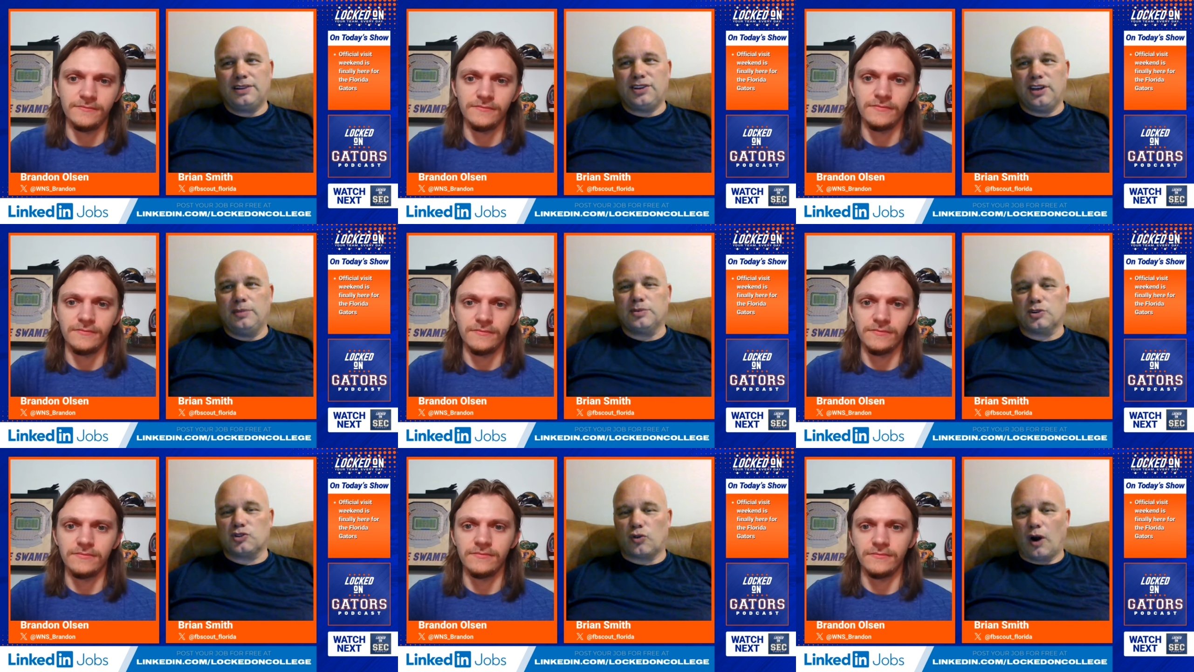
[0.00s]
Speaker 1: teams are
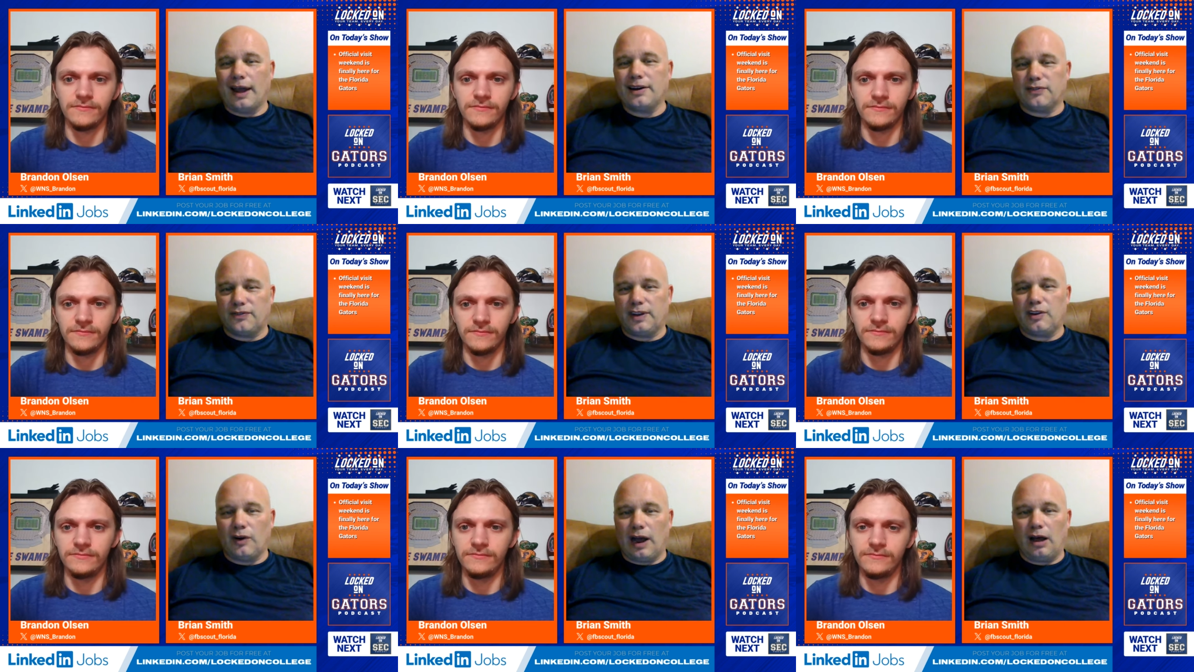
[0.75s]
trying to
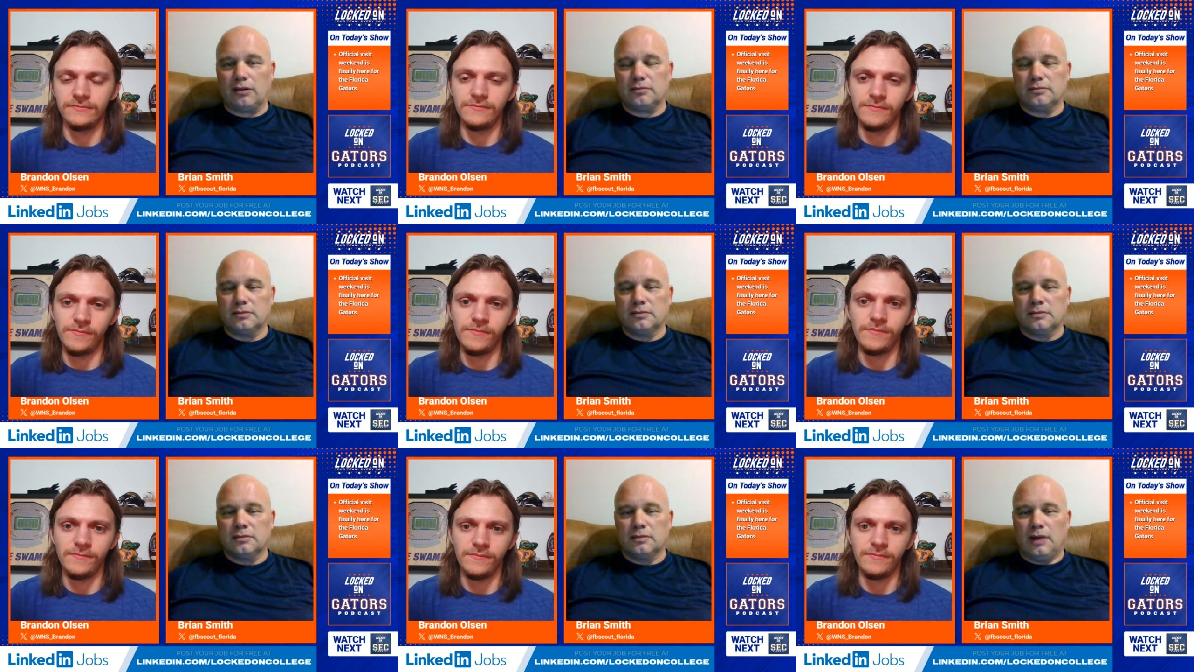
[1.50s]
figure out
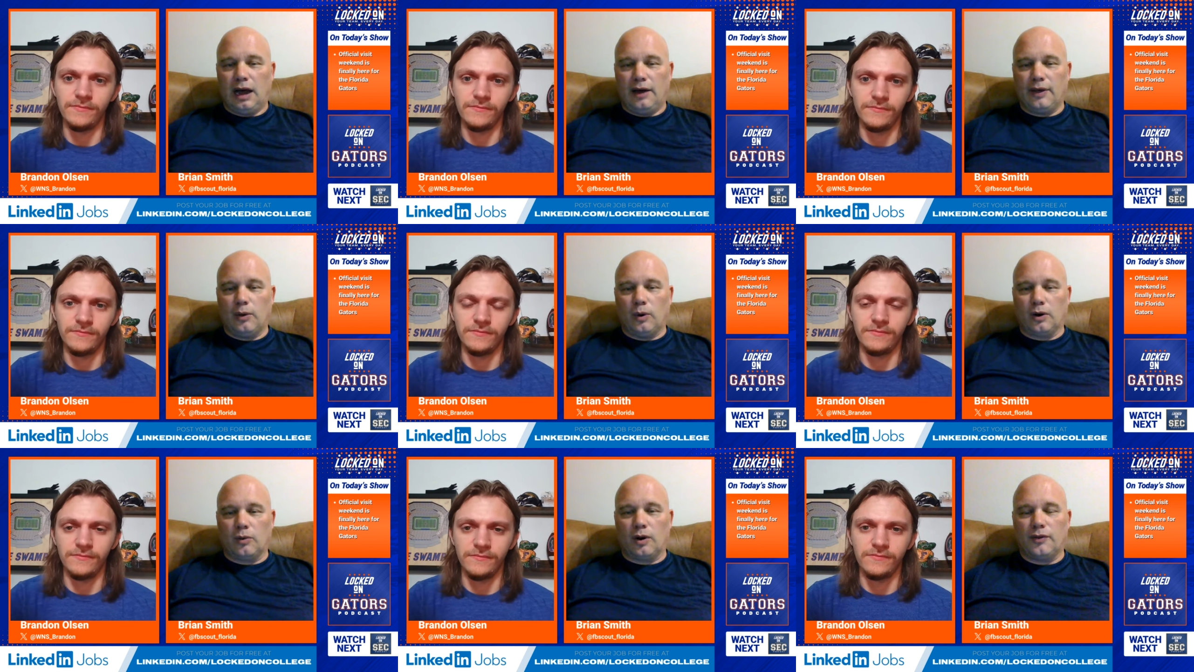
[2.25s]
how they want
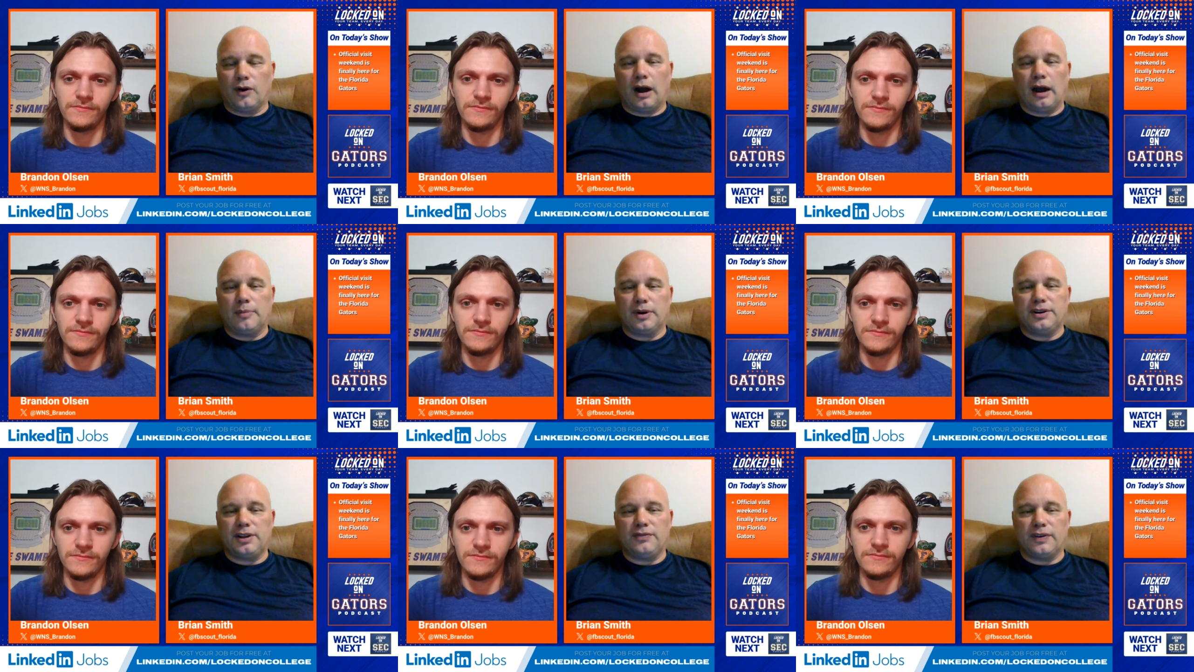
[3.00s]
to run their hybrid
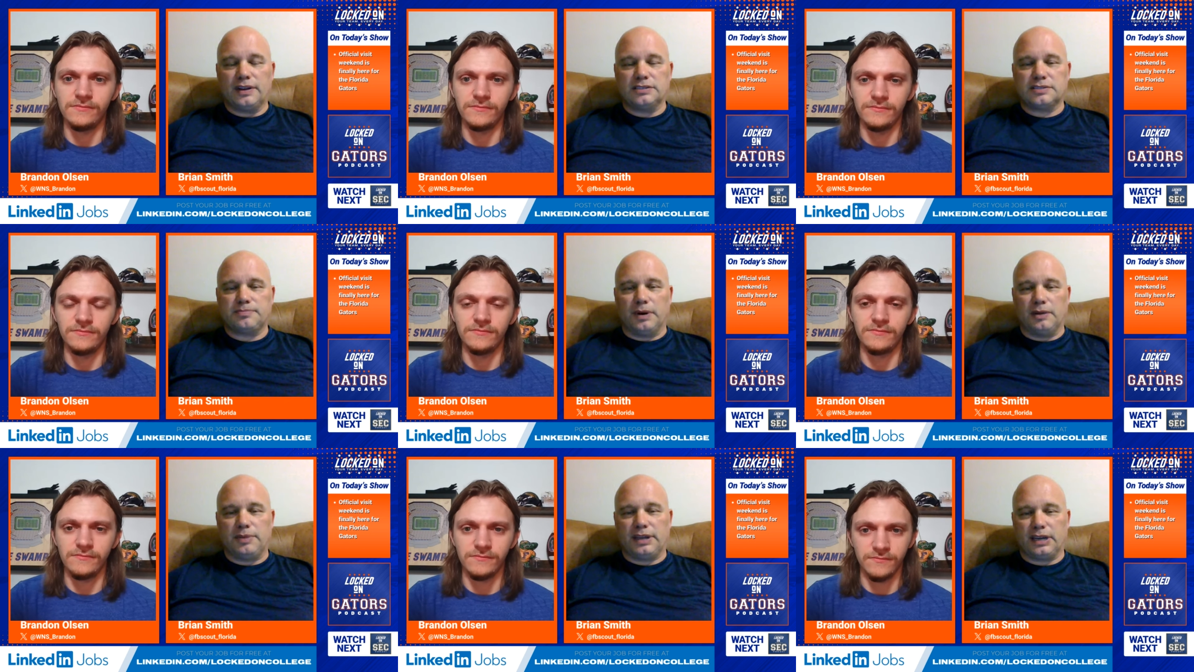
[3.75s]
defense,
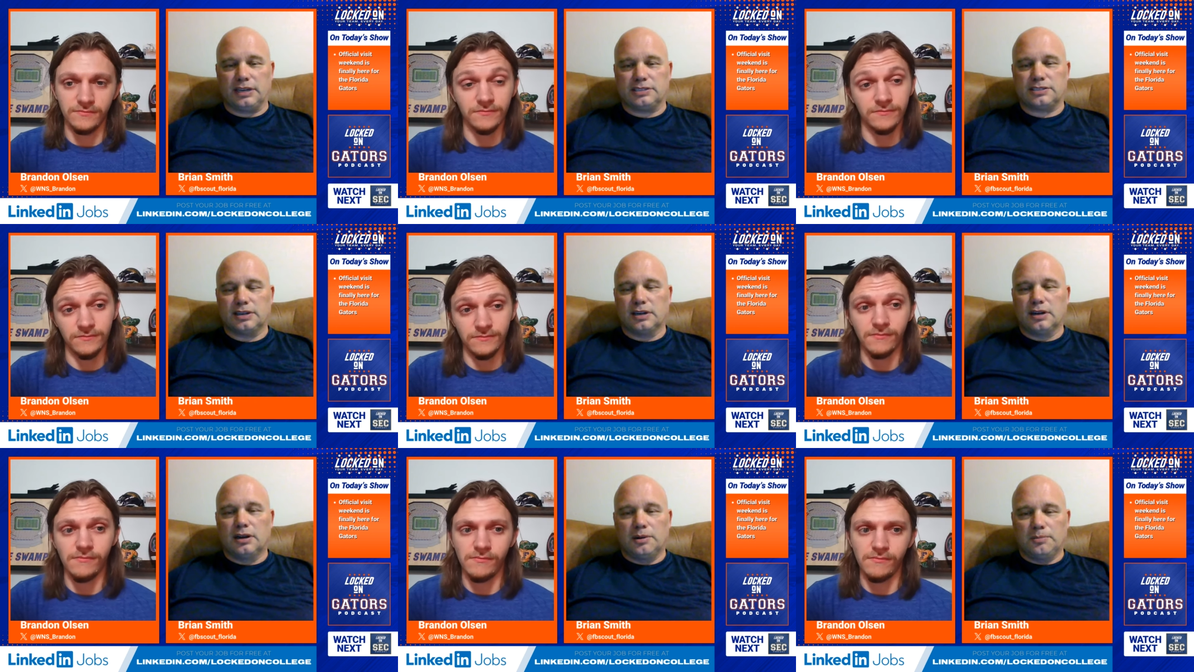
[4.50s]
but because
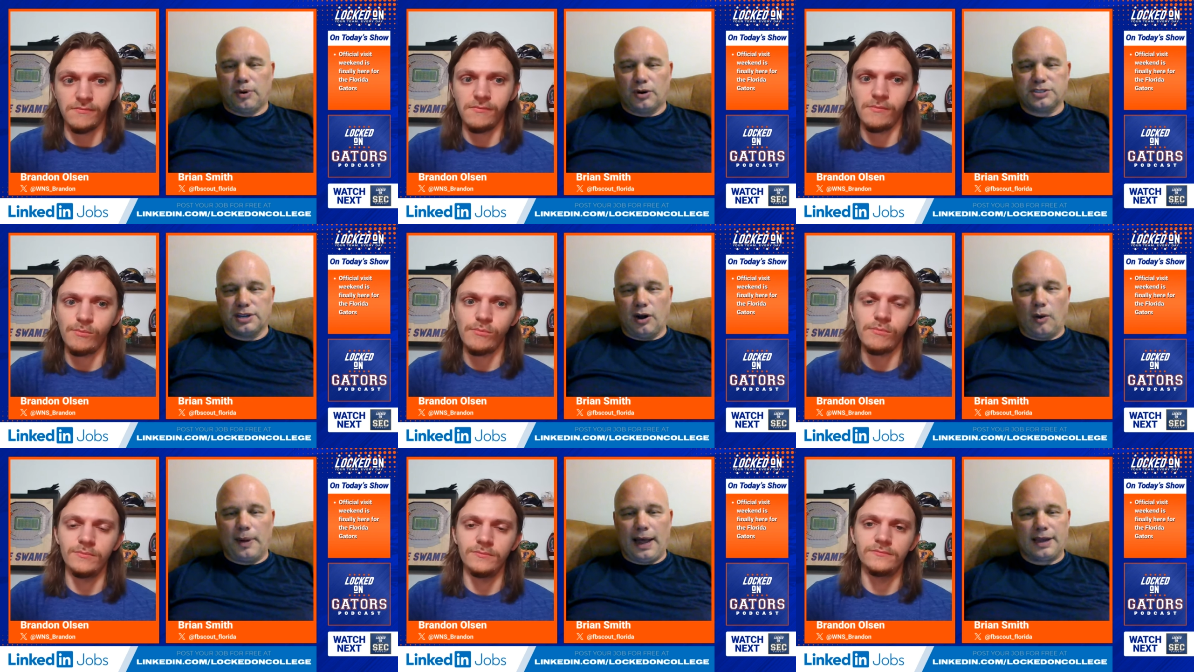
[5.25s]
personnel
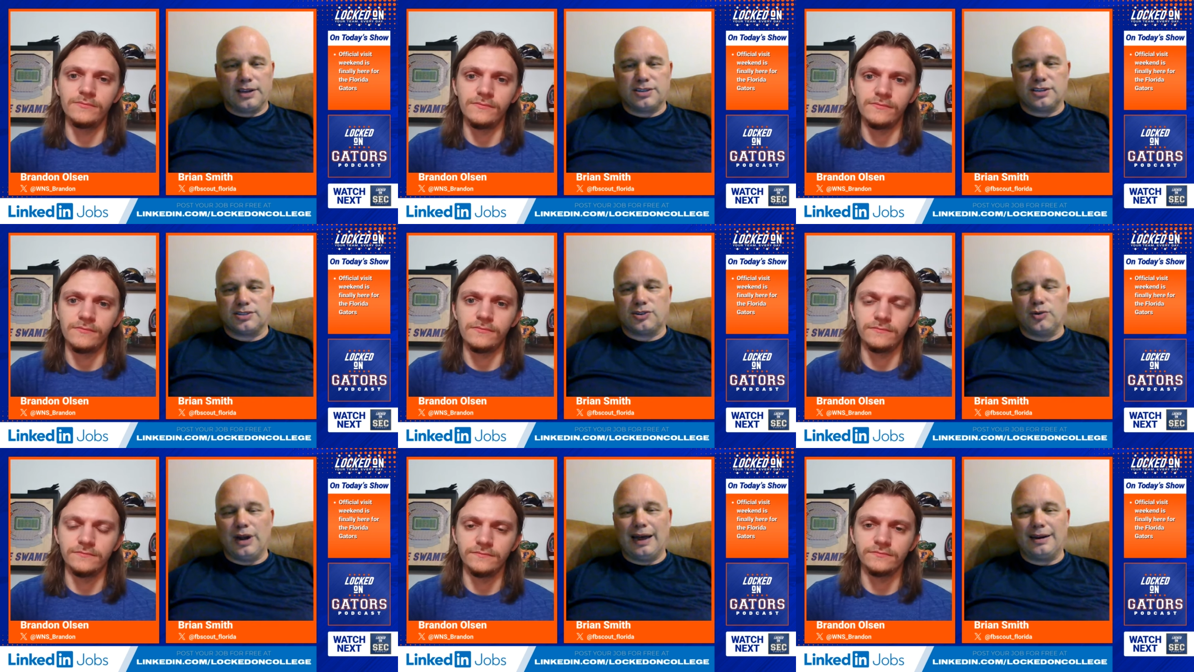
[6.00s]
packages
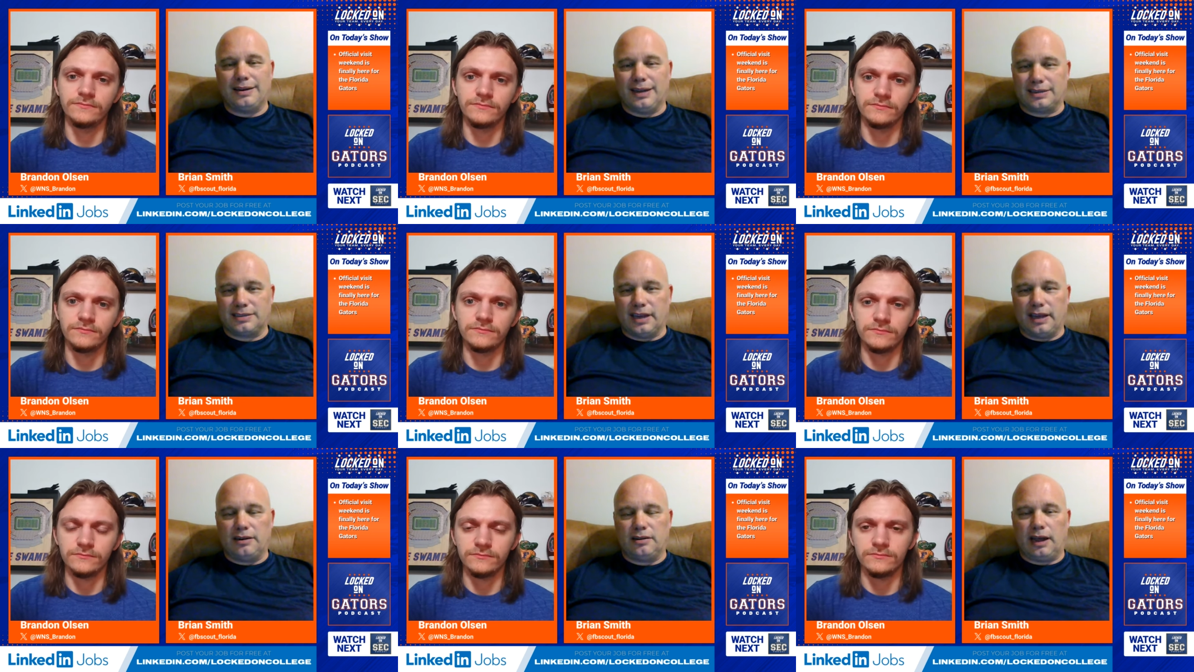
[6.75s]
do not
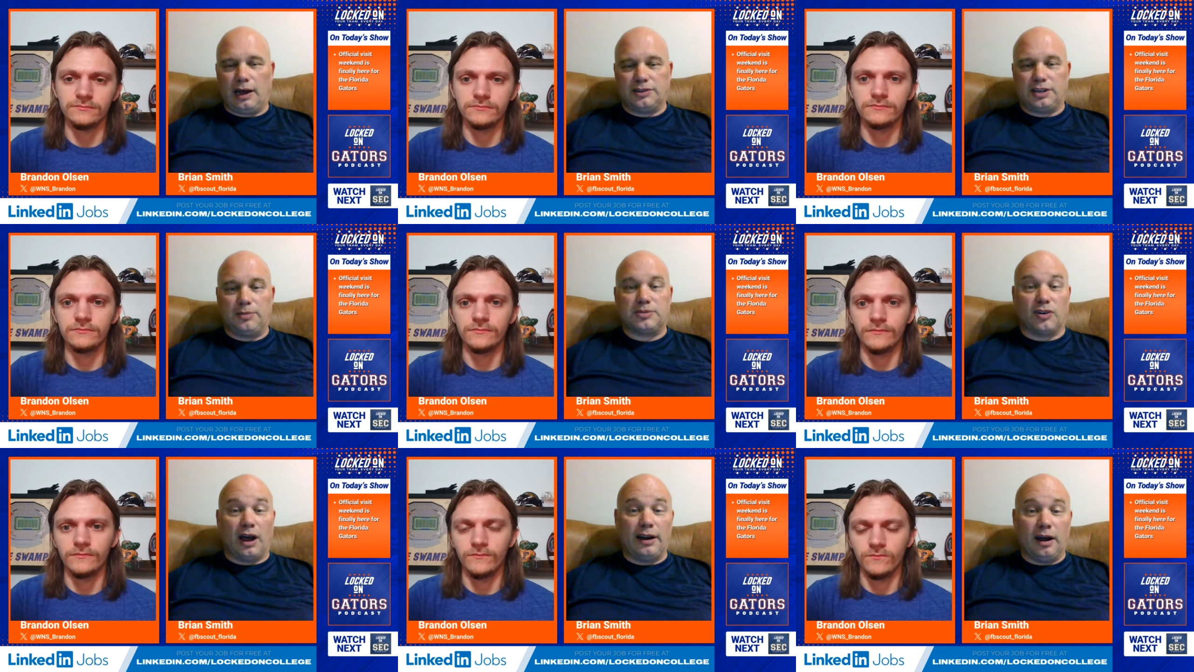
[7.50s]
dictate how teams
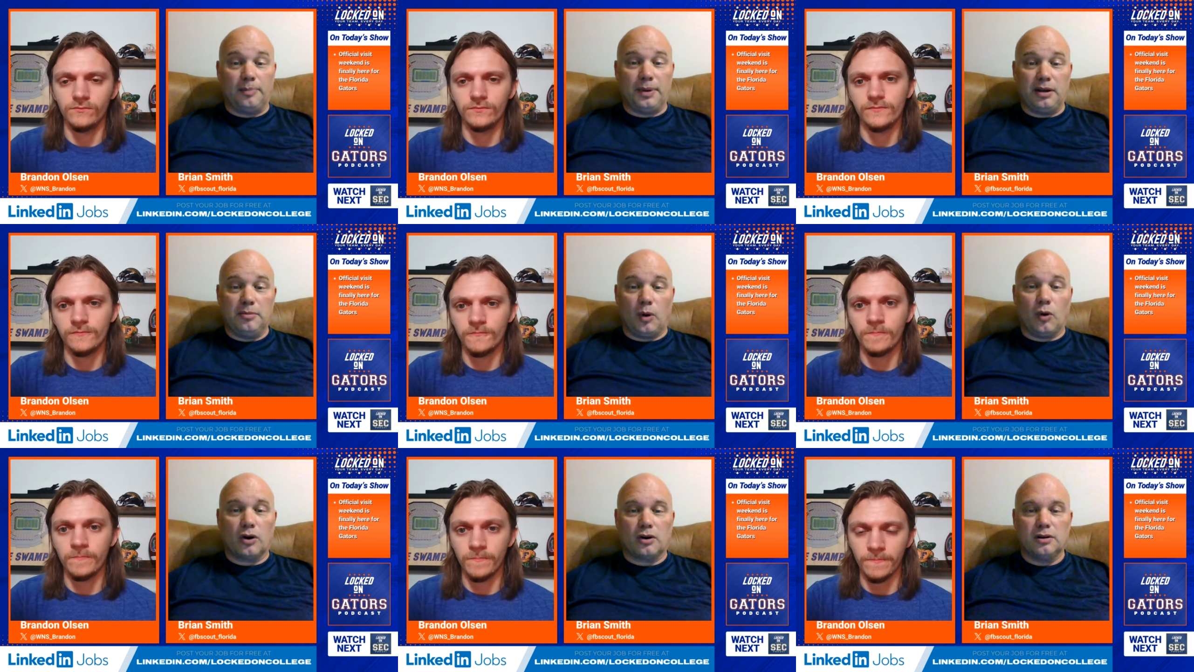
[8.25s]
line up
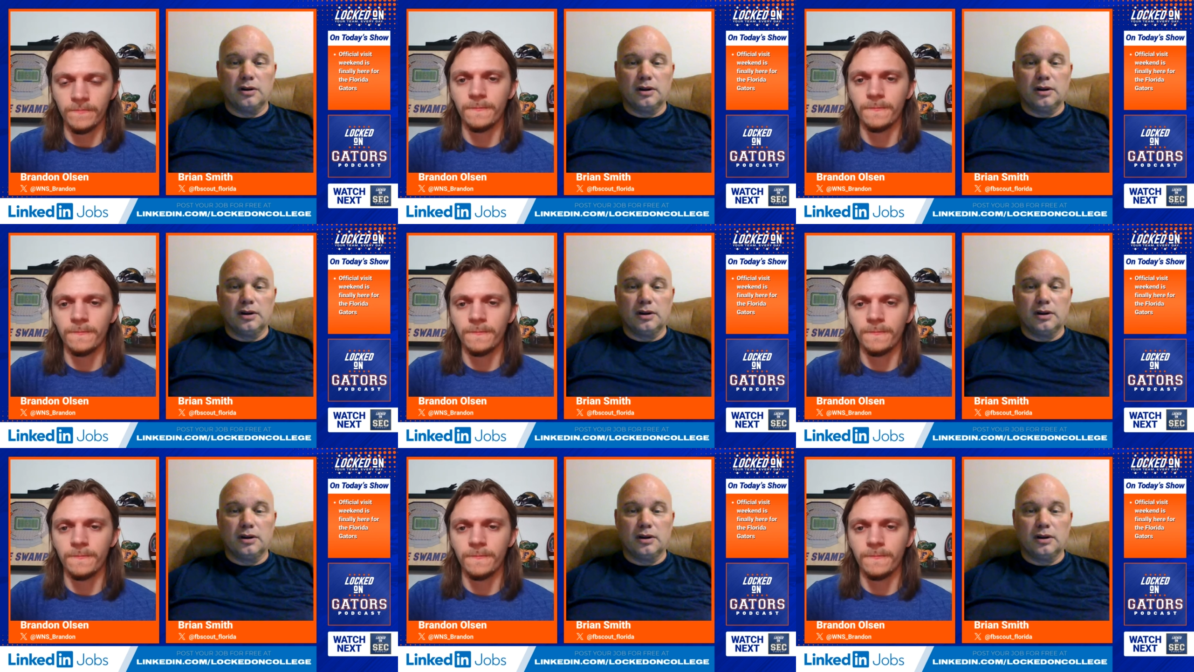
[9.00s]
anymore.